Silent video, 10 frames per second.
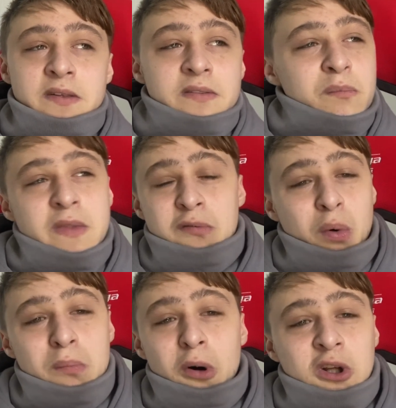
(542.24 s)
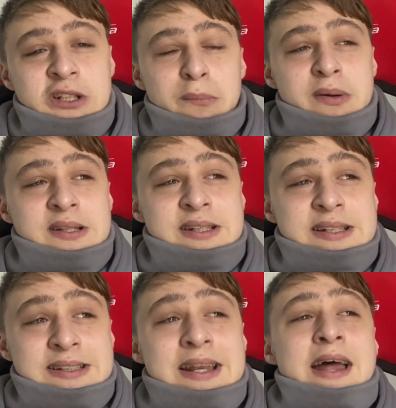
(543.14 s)
they've won more Champions
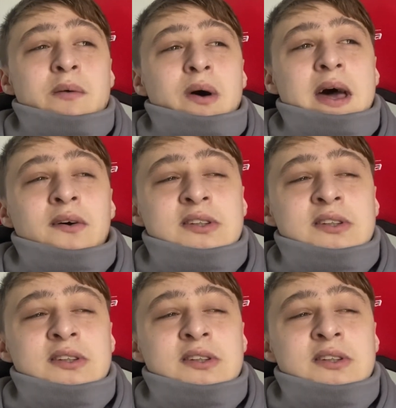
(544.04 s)
Leagues than anyone else.